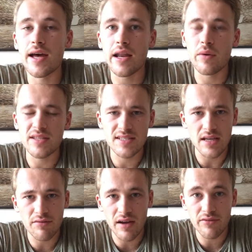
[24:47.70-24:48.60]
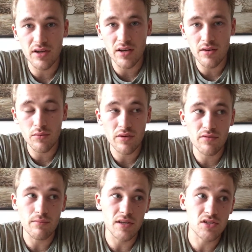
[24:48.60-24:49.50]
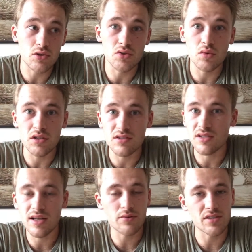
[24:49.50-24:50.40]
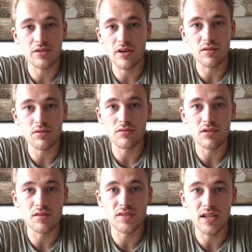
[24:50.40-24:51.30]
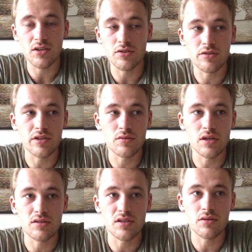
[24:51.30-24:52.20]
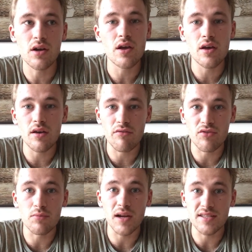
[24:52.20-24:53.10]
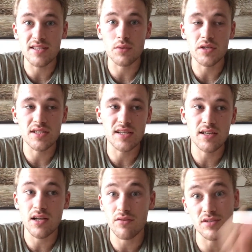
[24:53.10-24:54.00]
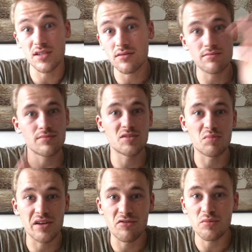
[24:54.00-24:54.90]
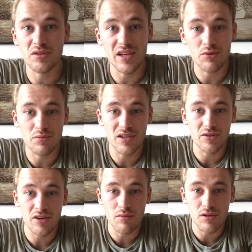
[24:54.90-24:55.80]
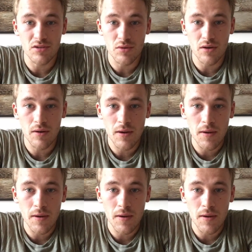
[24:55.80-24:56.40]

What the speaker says: And I went to South Africa with my school once, and that was incredible. Loved that country as well, so a few places I want to see, and obviously to play football there would be incredible as well.